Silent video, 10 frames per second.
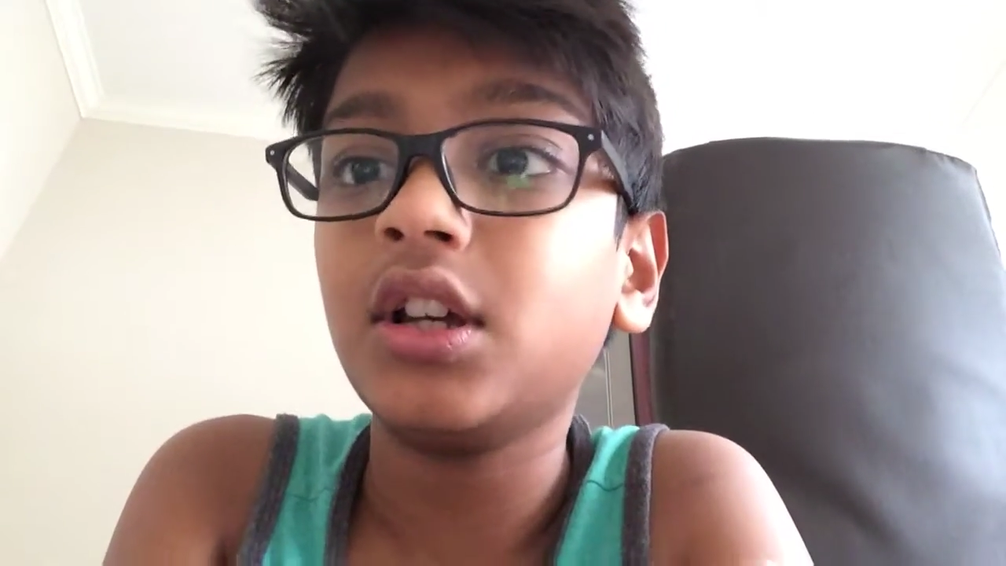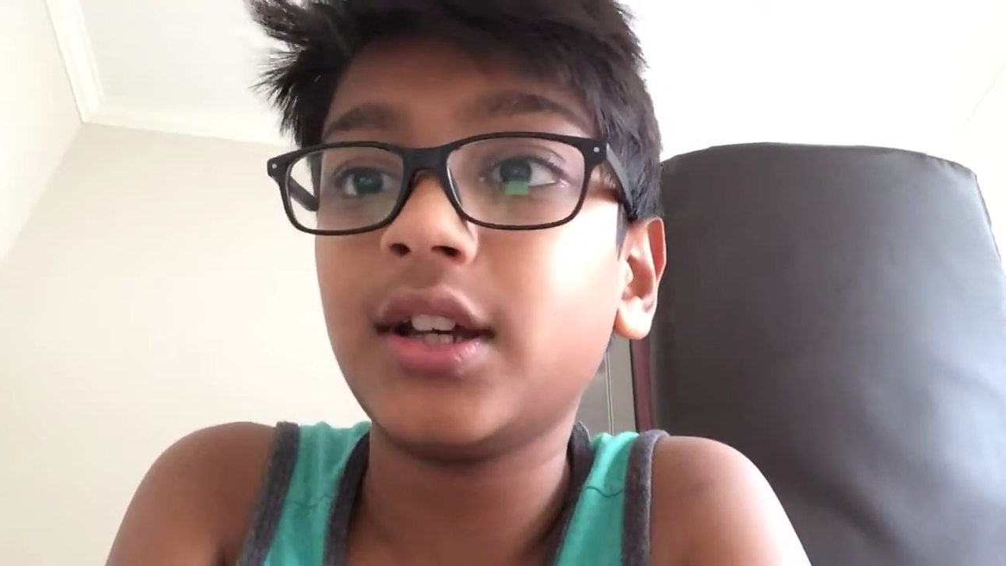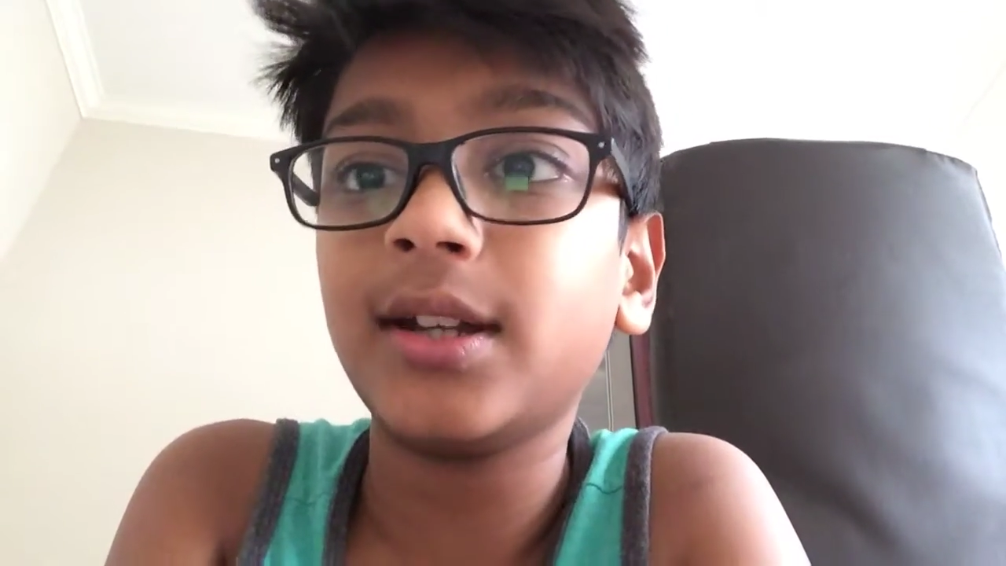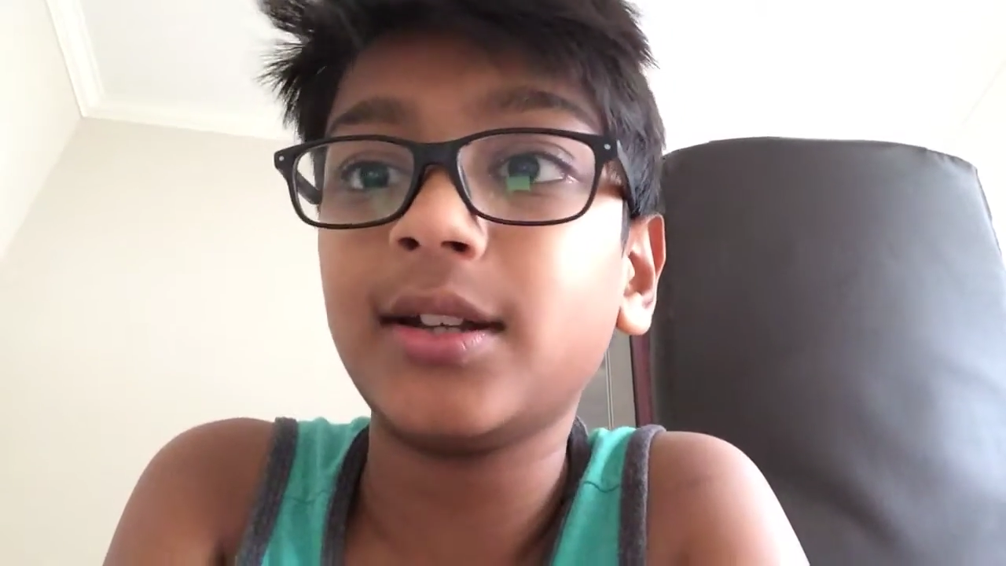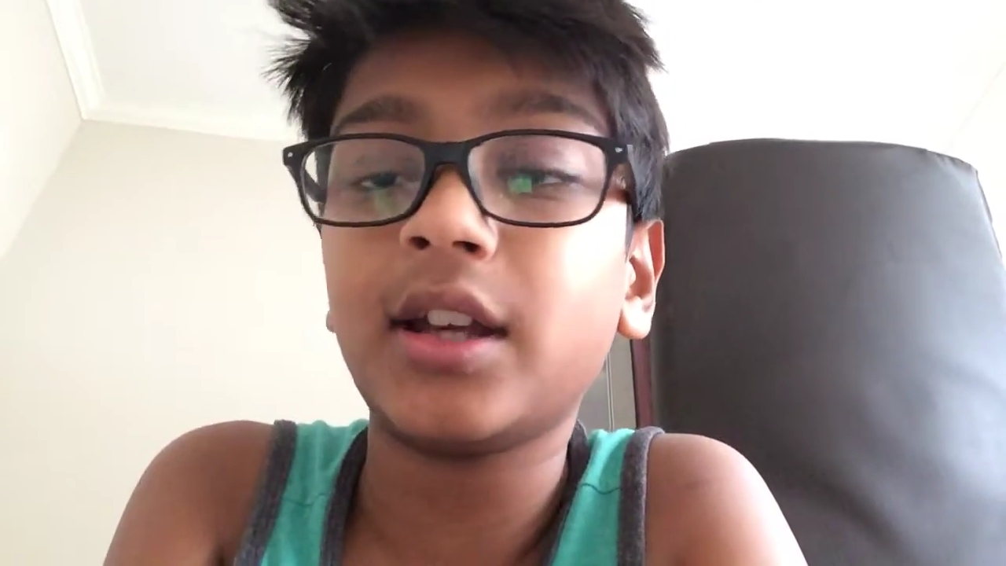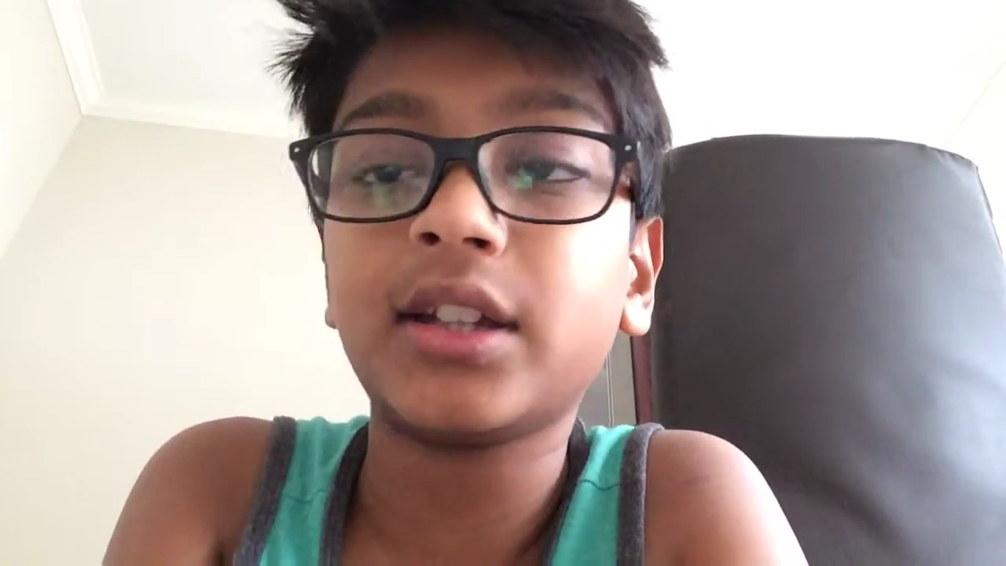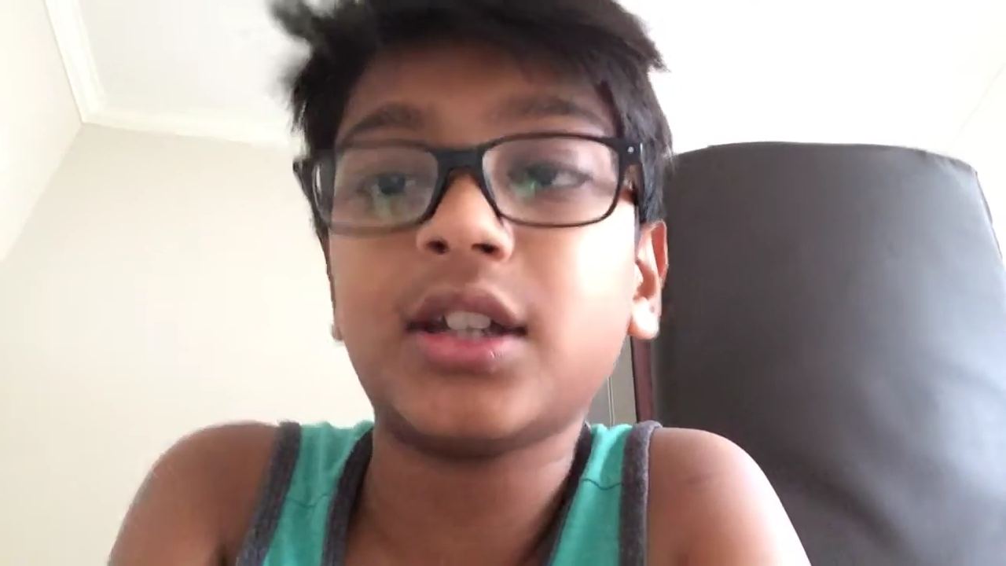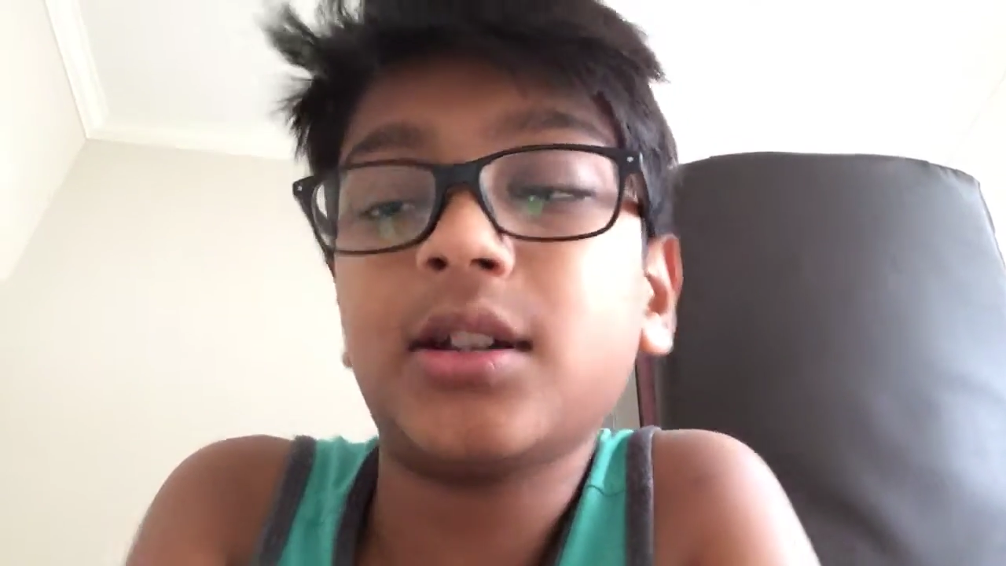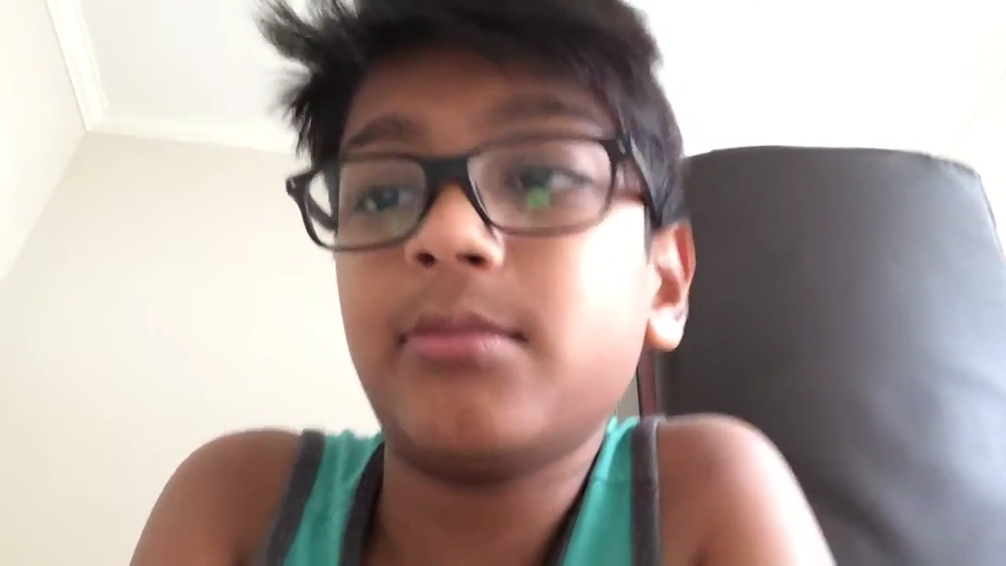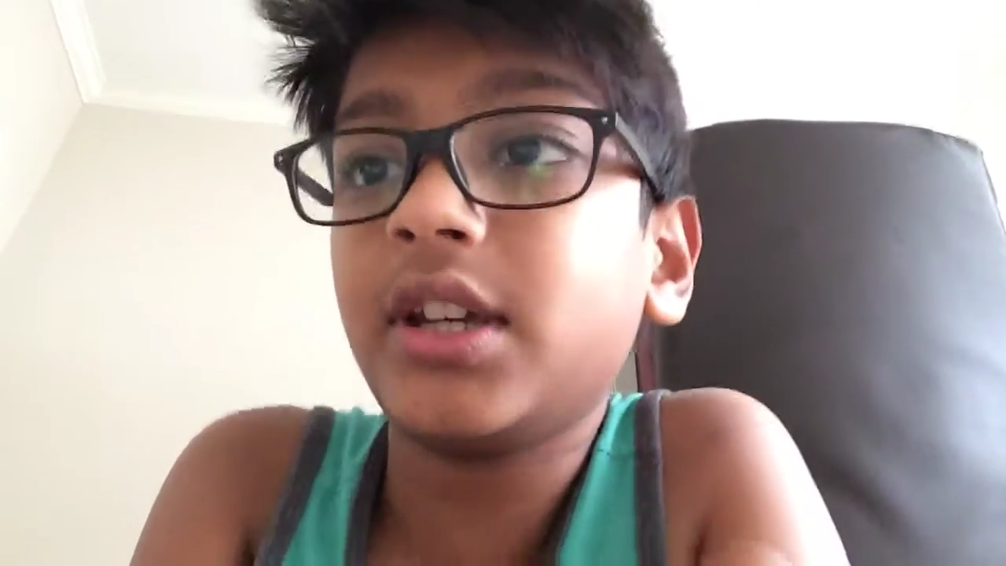and I
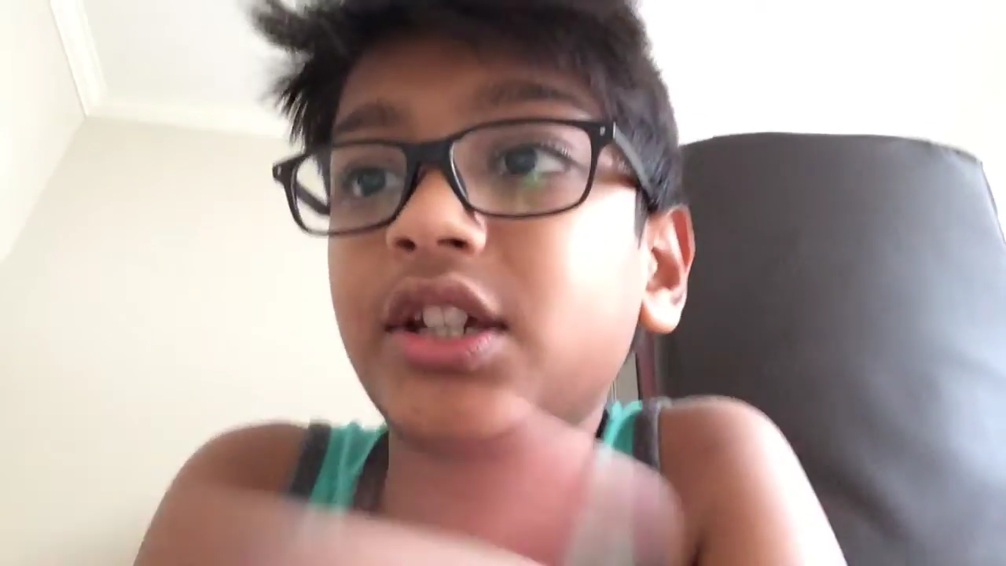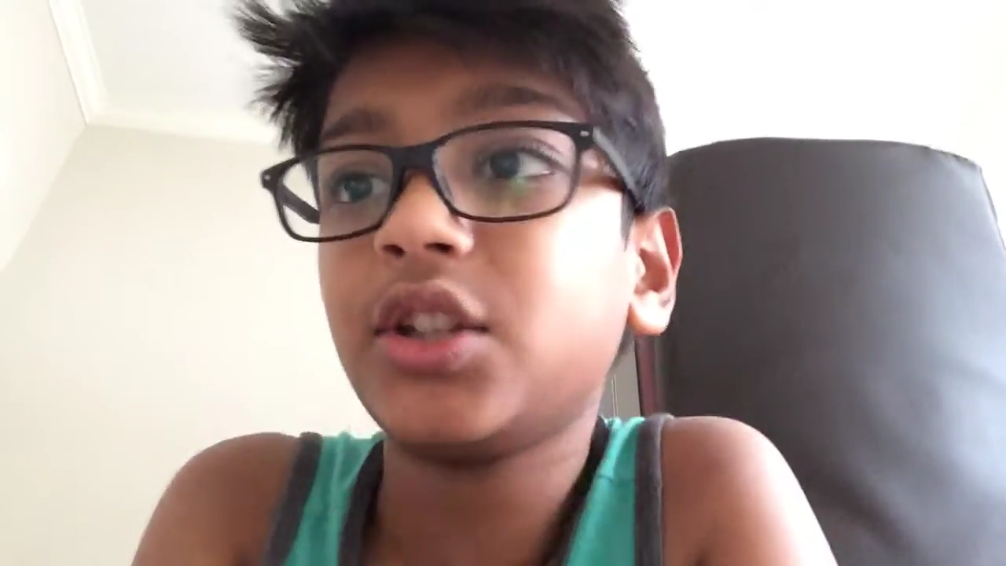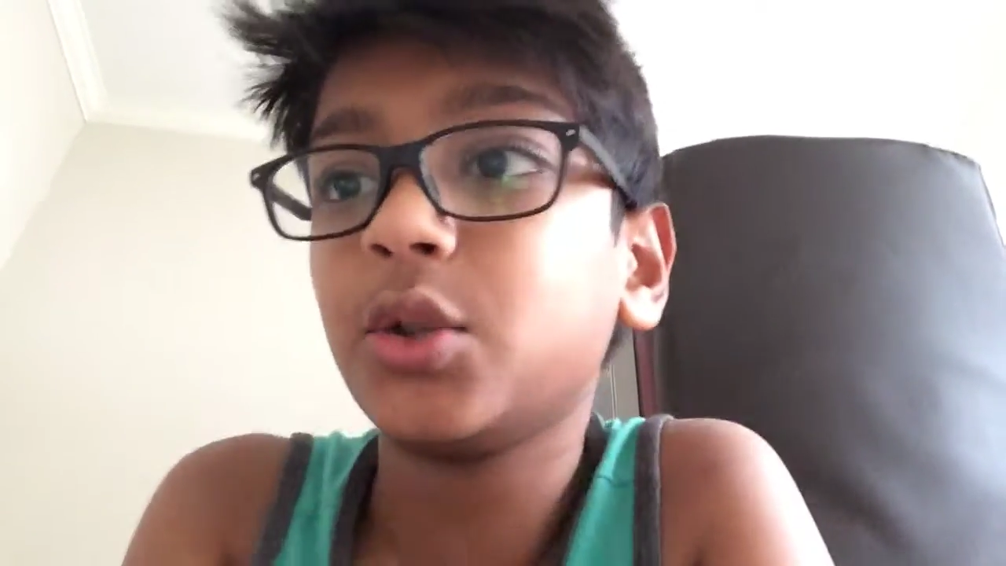can make